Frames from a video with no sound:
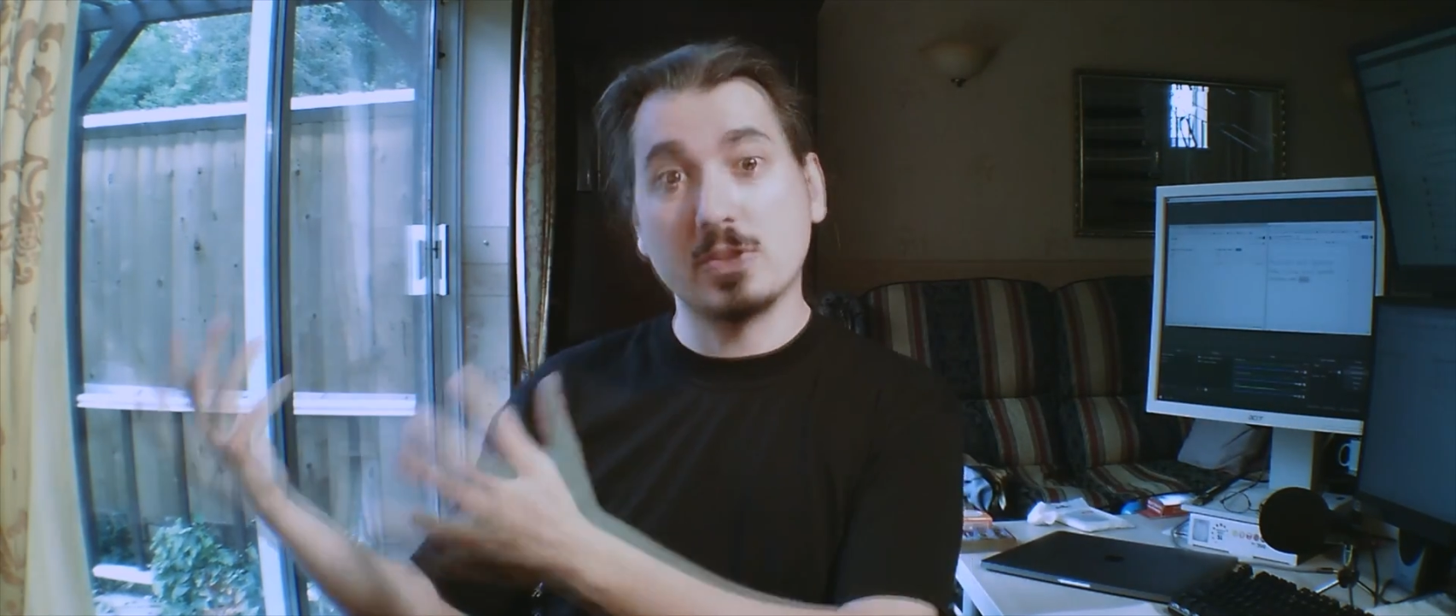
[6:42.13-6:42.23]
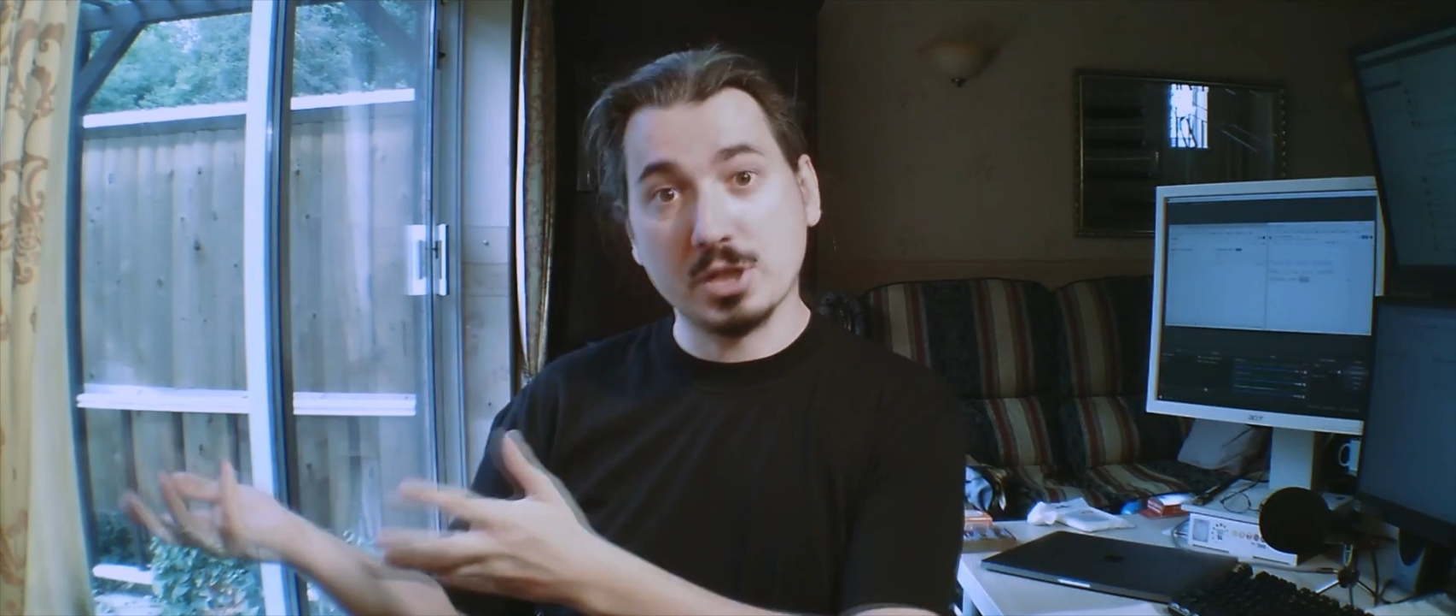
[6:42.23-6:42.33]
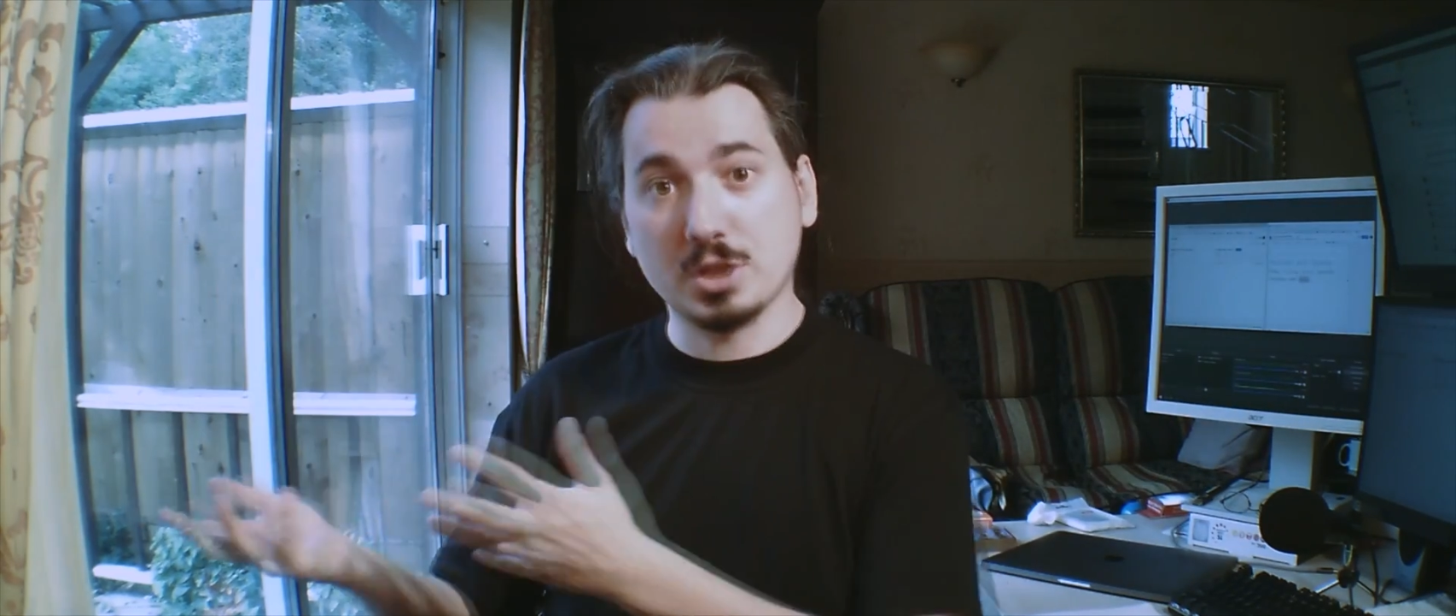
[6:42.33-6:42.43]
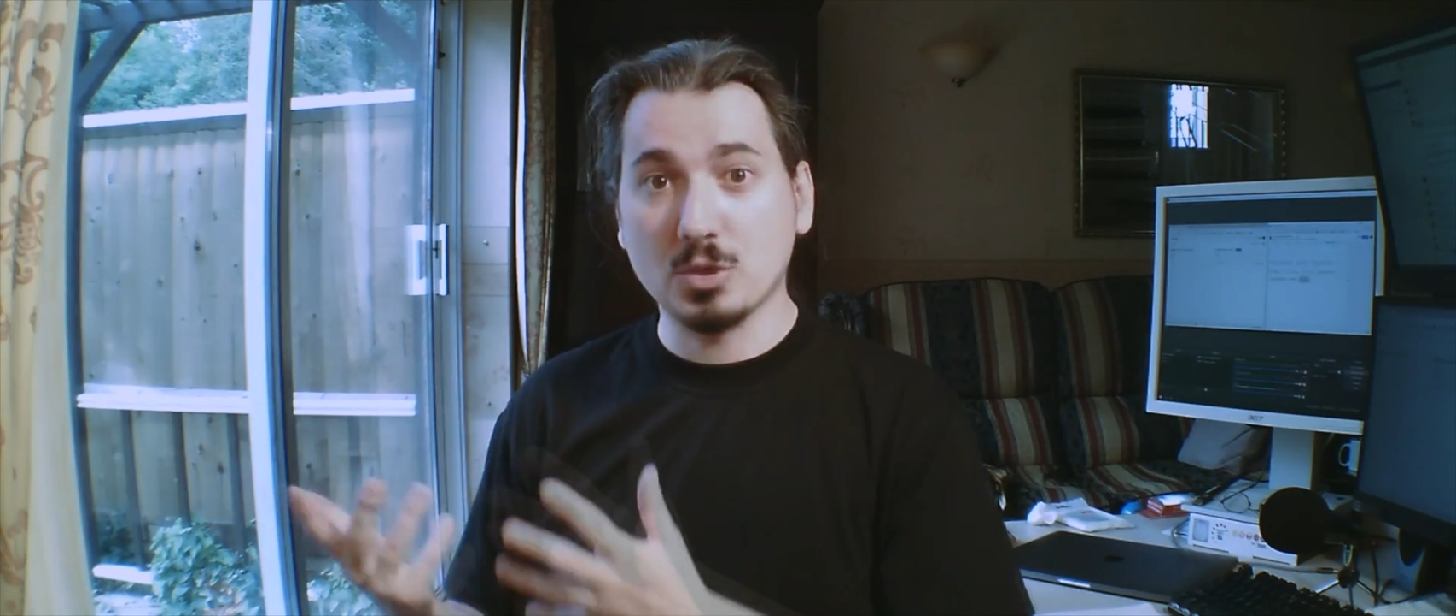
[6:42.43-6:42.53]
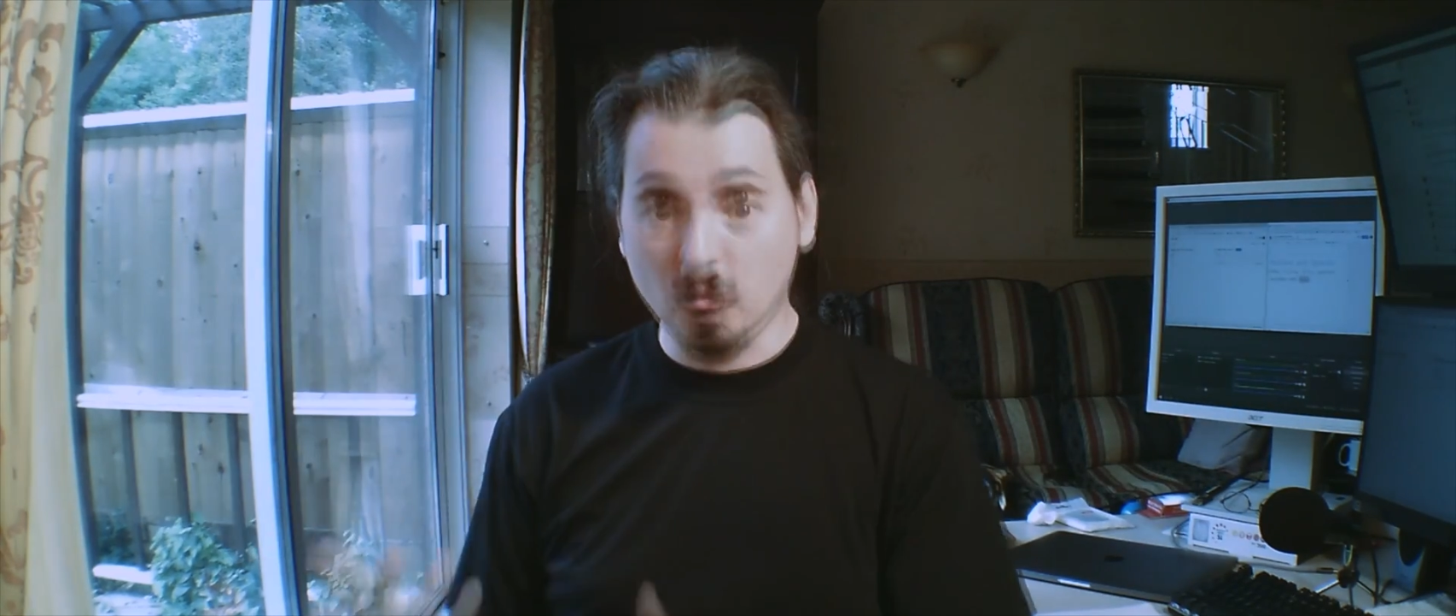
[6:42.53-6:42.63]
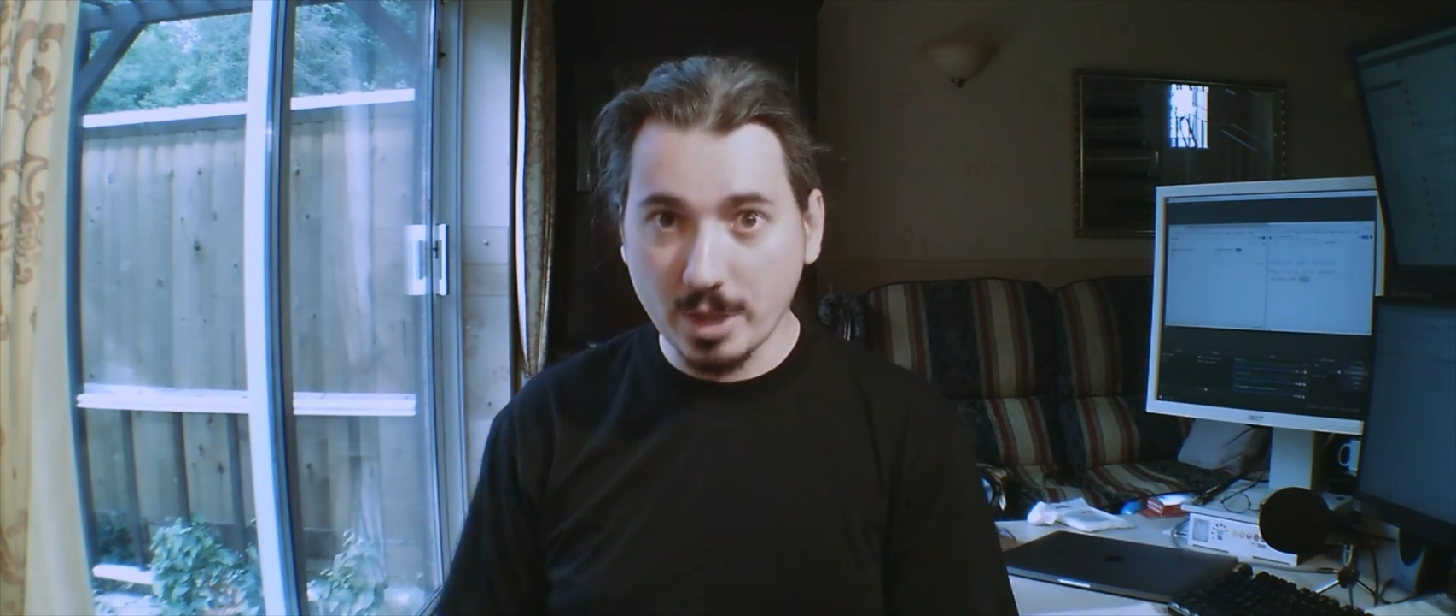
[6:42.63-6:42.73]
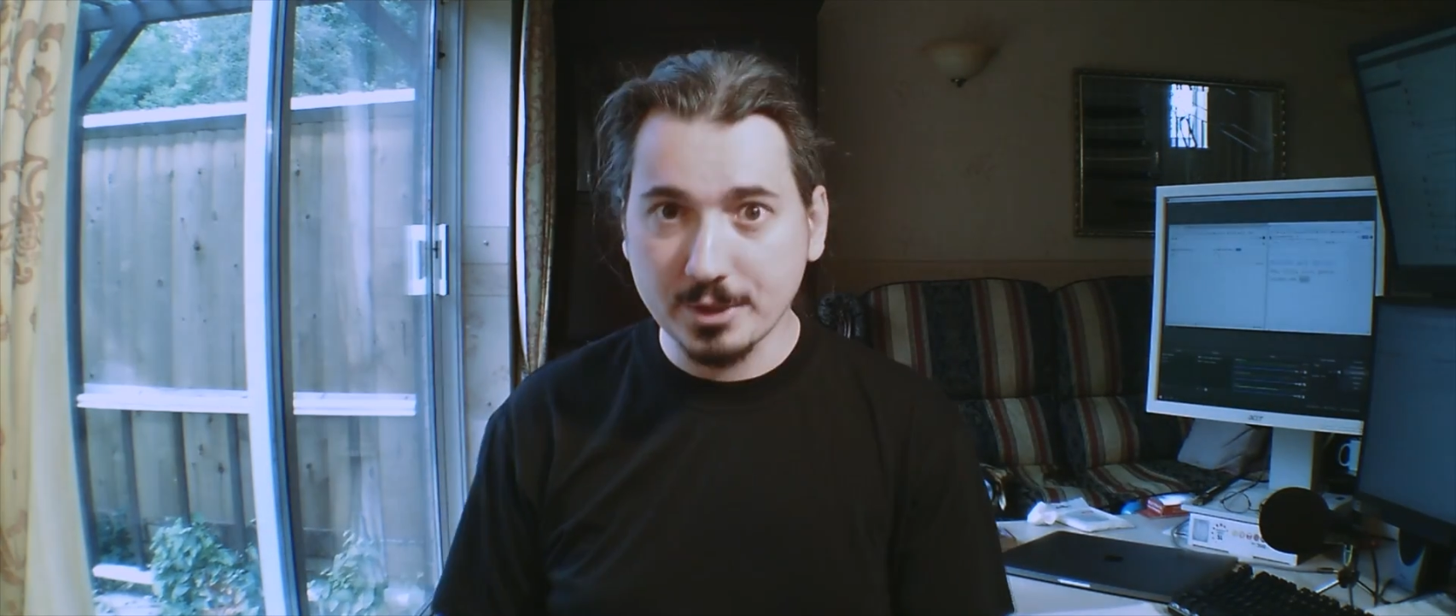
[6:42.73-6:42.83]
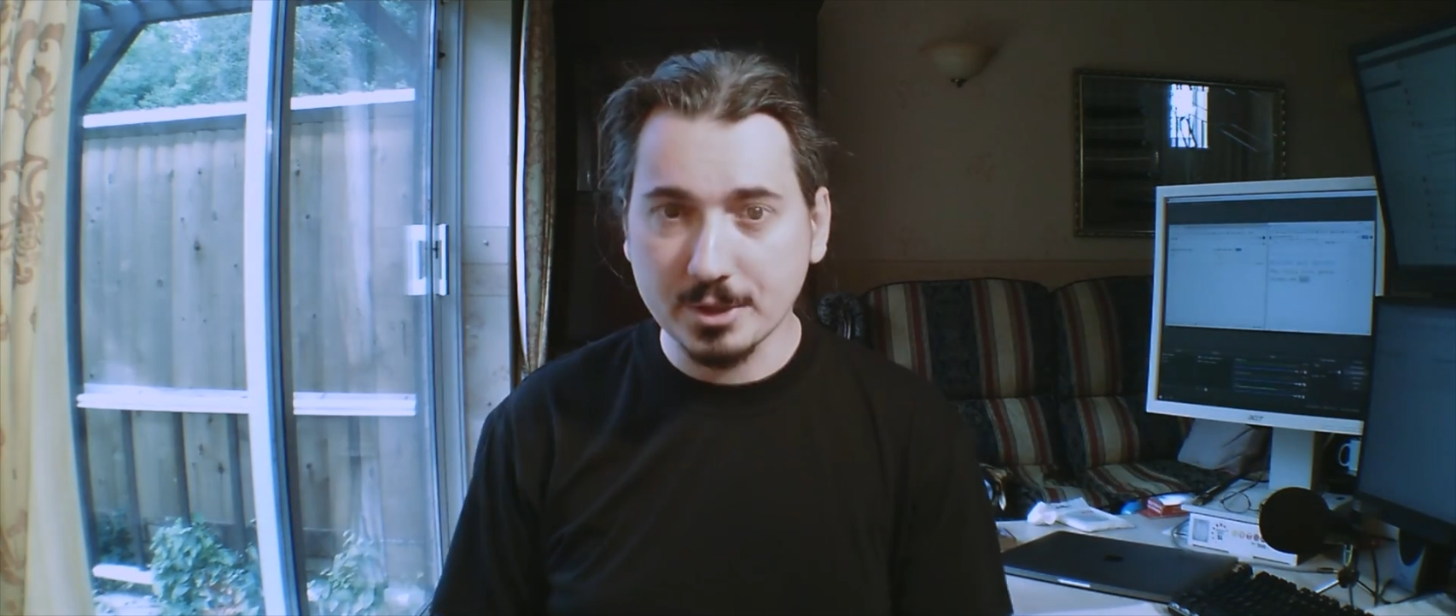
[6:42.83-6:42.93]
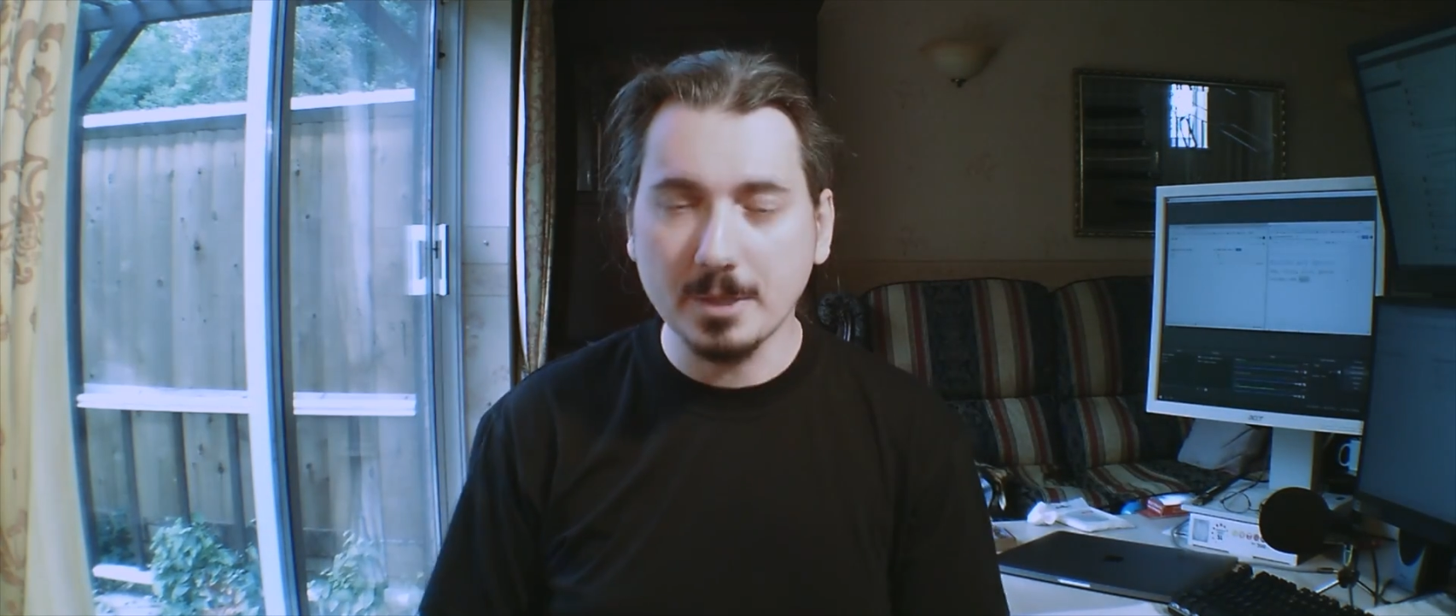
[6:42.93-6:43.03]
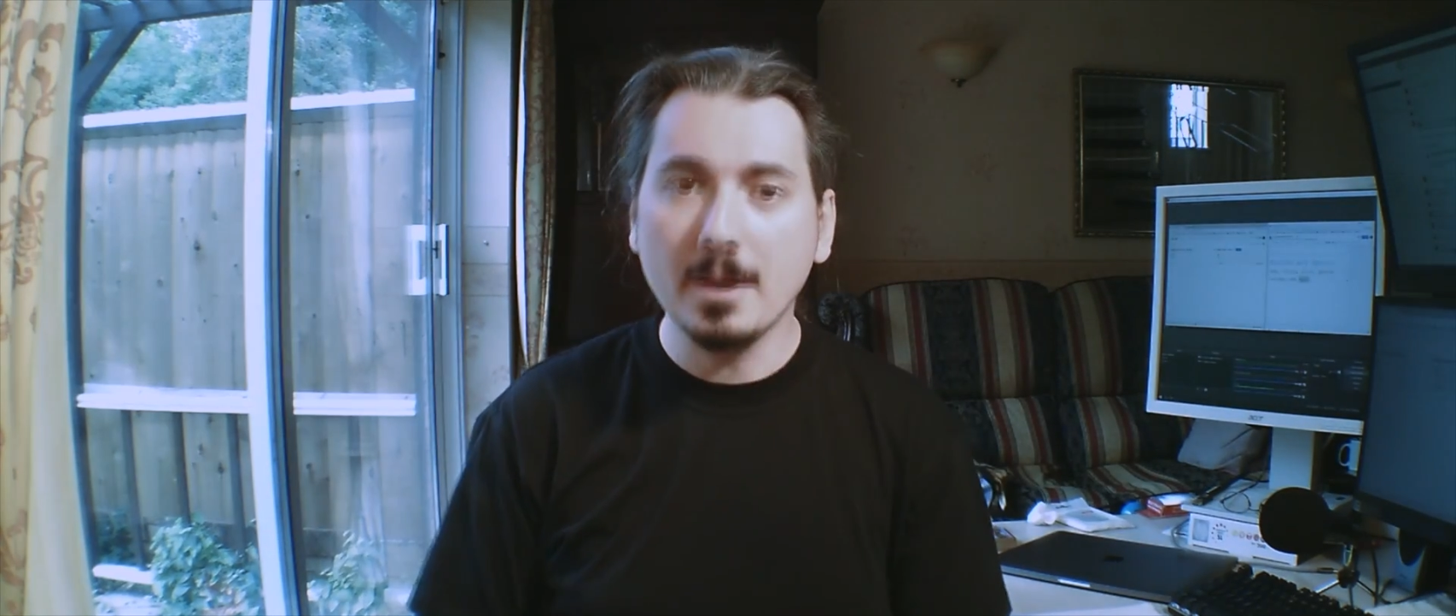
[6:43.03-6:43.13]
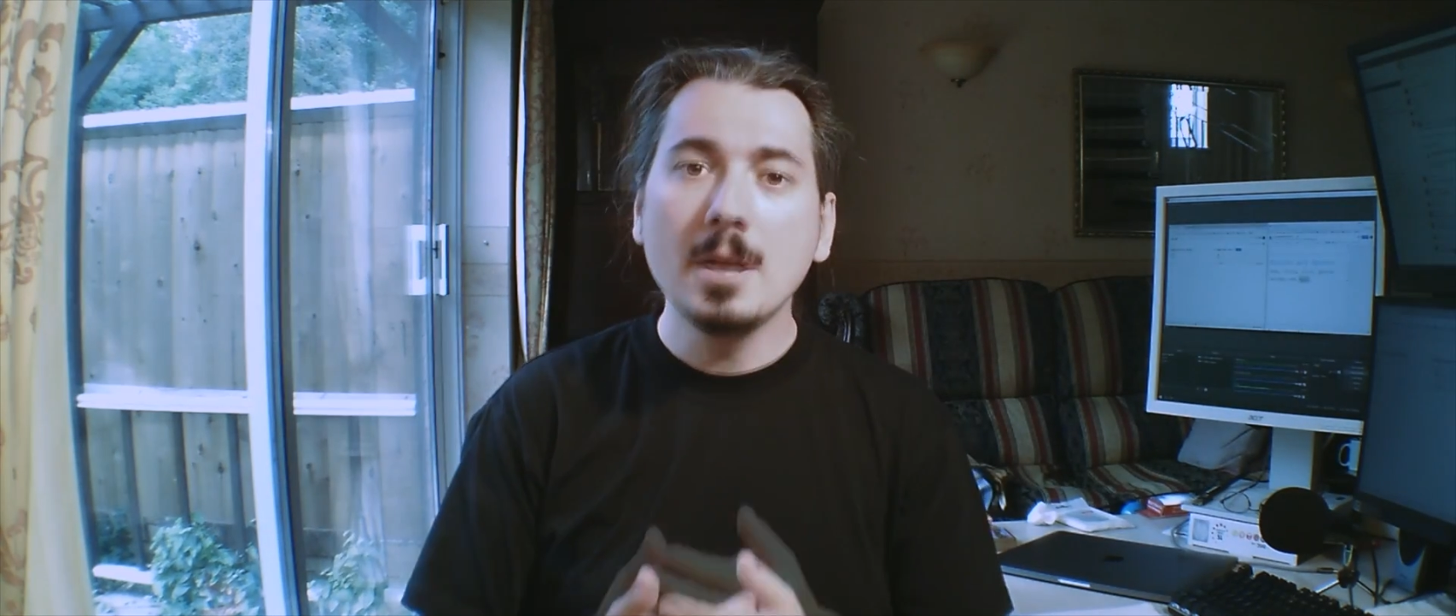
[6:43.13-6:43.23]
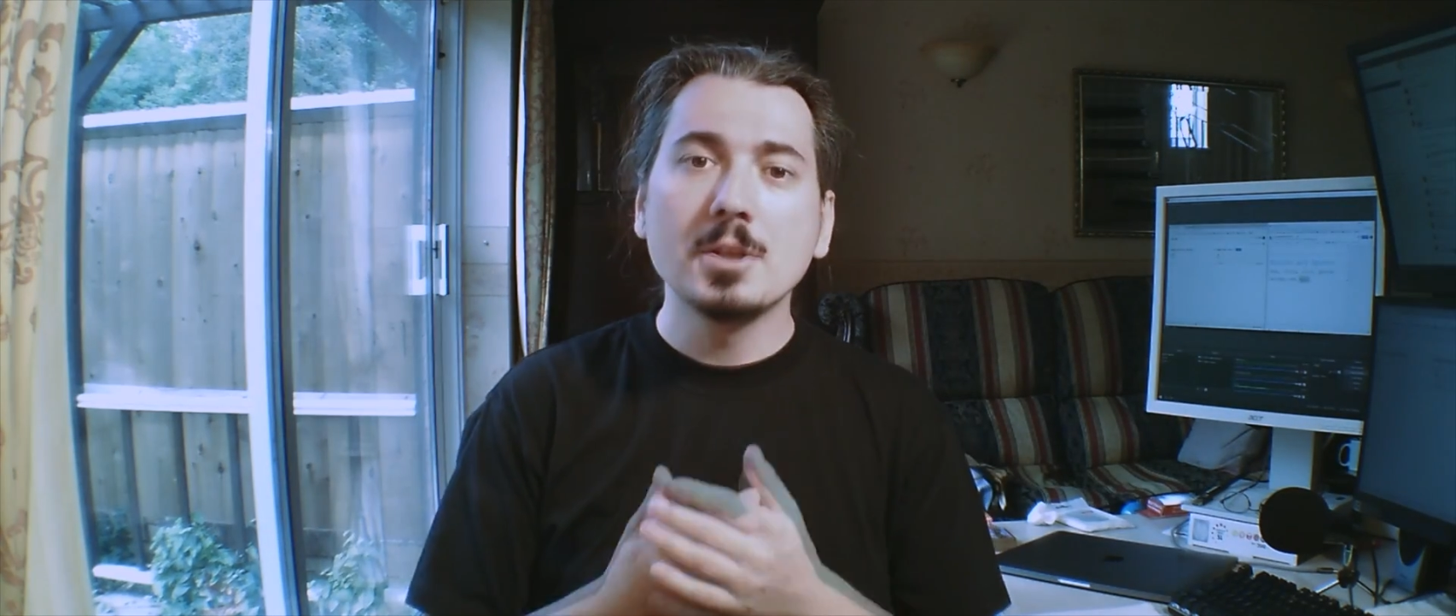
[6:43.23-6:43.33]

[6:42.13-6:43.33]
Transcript: situation.